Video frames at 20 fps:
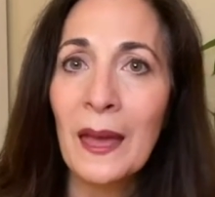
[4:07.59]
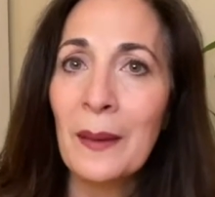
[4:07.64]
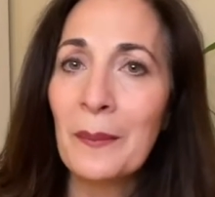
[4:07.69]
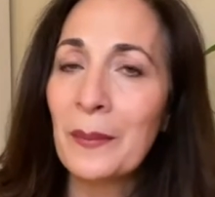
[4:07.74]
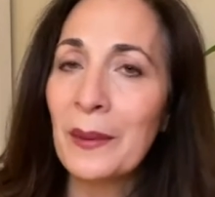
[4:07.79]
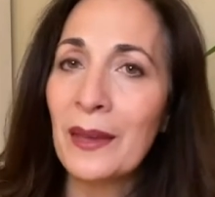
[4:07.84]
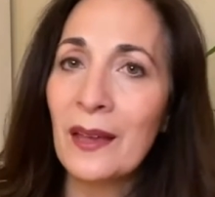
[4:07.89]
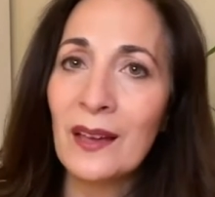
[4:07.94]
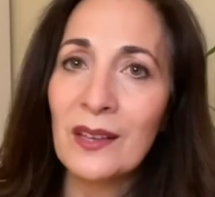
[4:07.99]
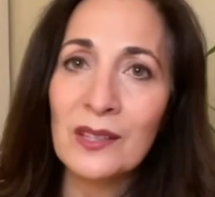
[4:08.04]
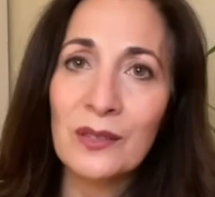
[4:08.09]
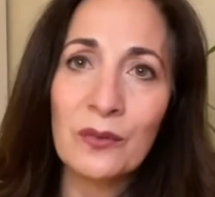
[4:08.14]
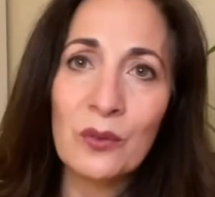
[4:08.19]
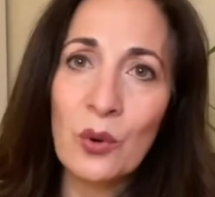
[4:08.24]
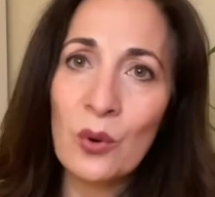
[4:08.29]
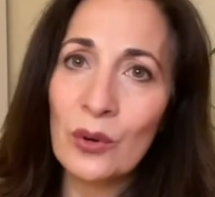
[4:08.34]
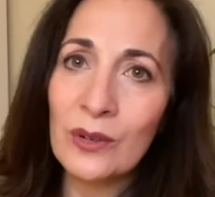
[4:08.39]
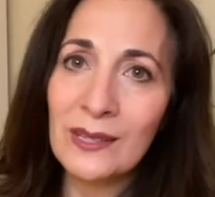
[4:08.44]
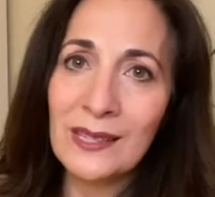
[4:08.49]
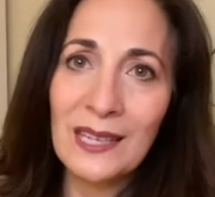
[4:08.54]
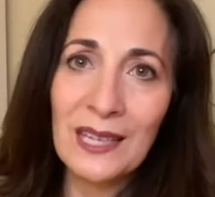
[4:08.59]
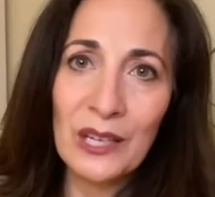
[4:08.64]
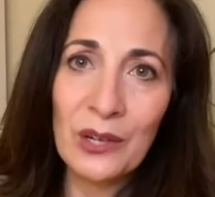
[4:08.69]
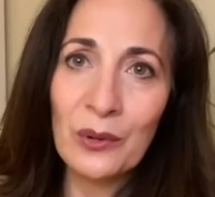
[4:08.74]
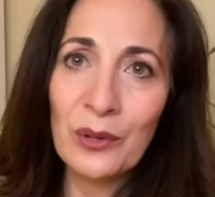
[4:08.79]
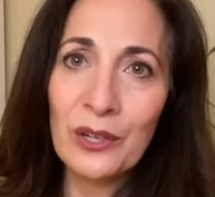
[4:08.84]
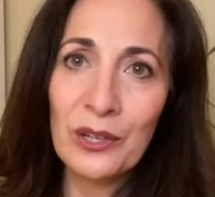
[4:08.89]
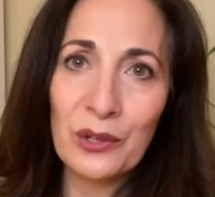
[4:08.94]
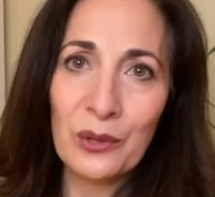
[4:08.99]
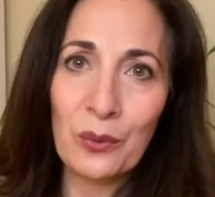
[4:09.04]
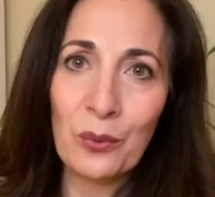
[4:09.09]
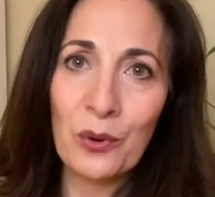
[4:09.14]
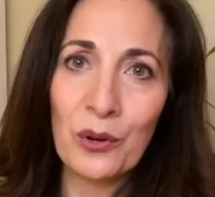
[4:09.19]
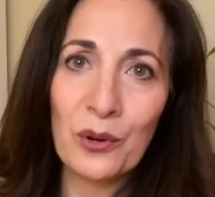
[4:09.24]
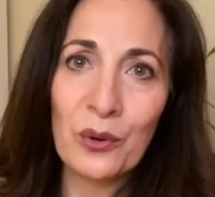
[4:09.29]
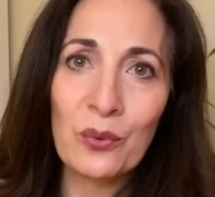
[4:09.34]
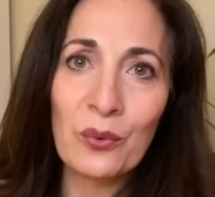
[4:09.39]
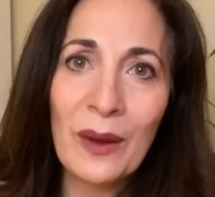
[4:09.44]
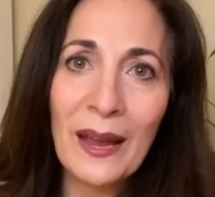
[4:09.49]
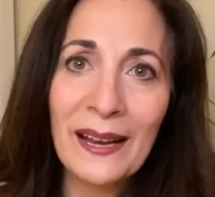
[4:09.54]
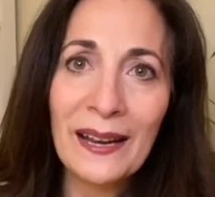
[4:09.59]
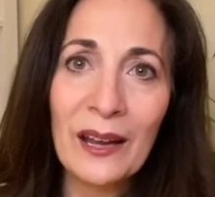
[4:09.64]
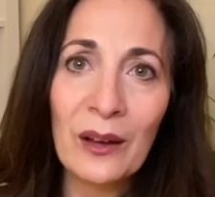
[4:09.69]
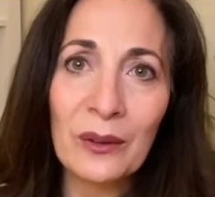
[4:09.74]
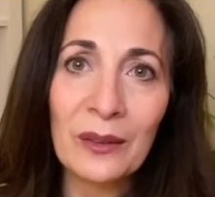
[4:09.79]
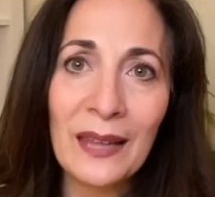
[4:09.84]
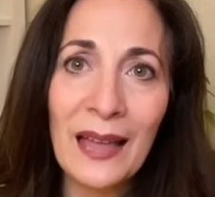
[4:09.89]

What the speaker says: because of course hearing your work read out